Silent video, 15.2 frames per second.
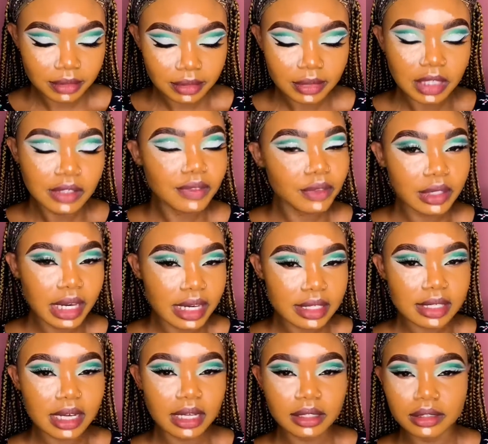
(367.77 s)
if you guys
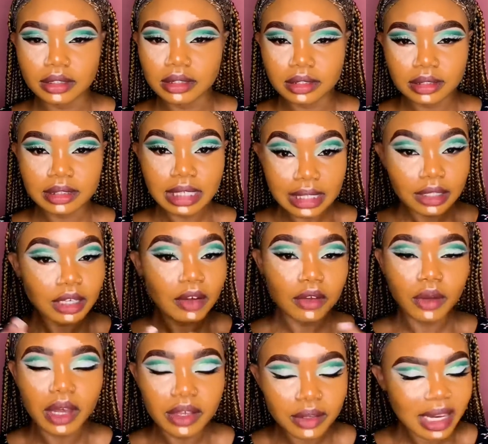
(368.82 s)
kind of,
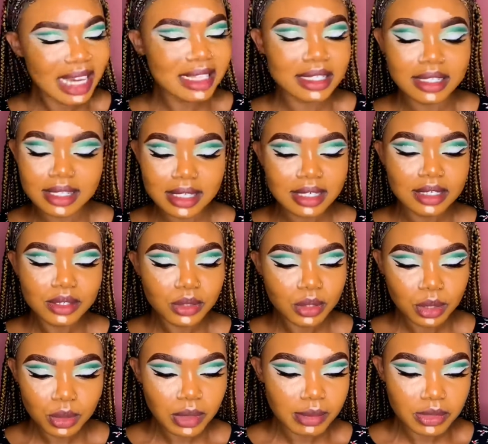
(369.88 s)
you guys can see, so you know
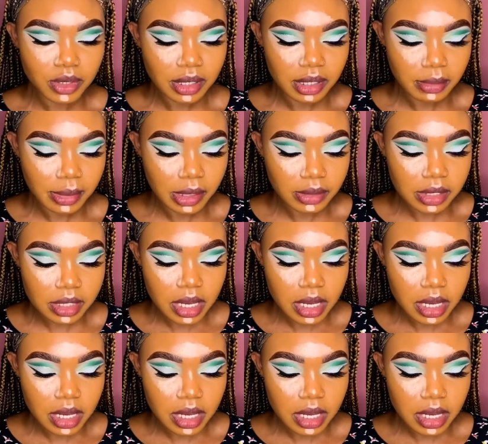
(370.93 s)
what I'm talking about.